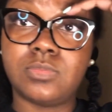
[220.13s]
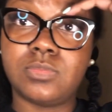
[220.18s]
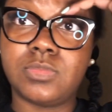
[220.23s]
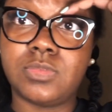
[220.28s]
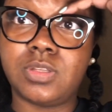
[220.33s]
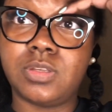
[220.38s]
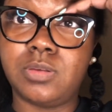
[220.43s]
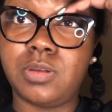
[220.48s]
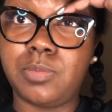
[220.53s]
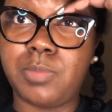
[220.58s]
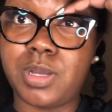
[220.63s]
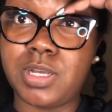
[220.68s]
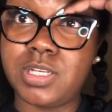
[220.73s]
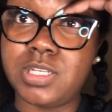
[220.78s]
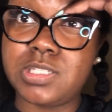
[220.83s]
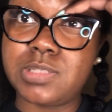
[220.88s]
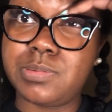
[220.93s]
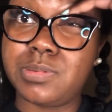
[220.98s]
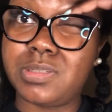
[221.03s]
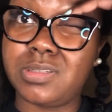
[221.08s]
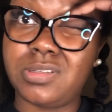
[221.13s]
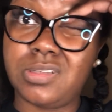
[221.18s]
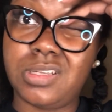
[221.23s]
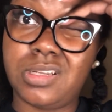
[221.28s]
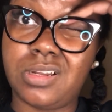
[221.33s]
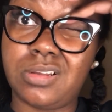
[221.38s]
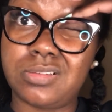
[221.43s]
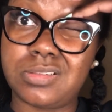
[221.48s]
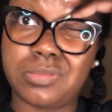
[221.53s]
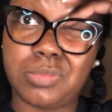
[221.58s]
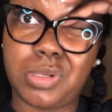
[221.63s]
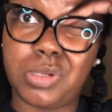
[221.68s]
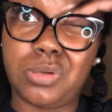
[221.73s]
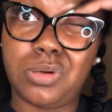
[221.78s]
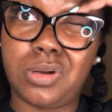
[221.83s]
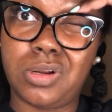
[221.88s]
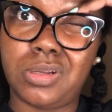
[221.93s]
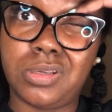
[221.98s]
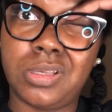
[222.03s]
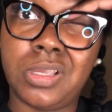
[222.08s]
You hear my husband getting on to my
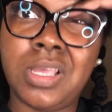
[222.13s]
daughter.